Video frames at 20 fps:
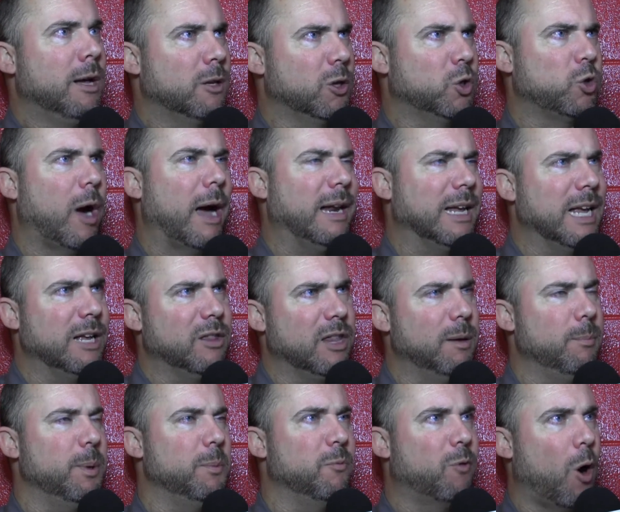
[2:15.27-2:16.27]
to try to get
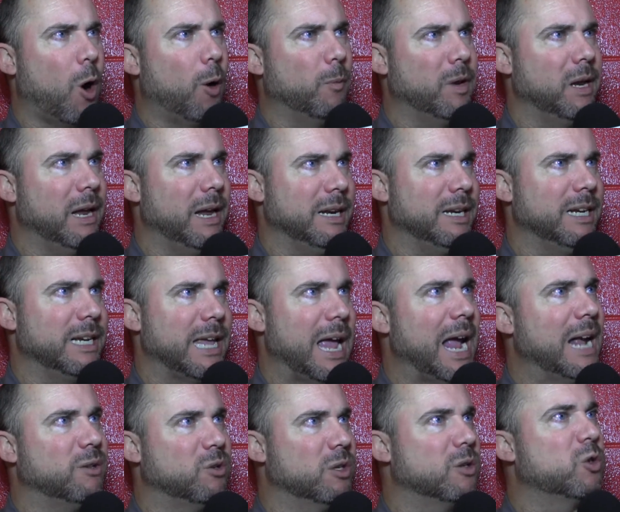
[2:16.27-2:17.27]
them involved and
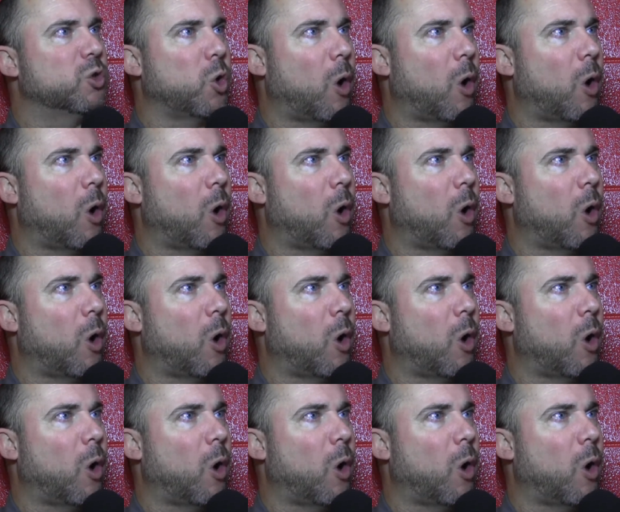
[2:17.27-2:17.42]
engaged and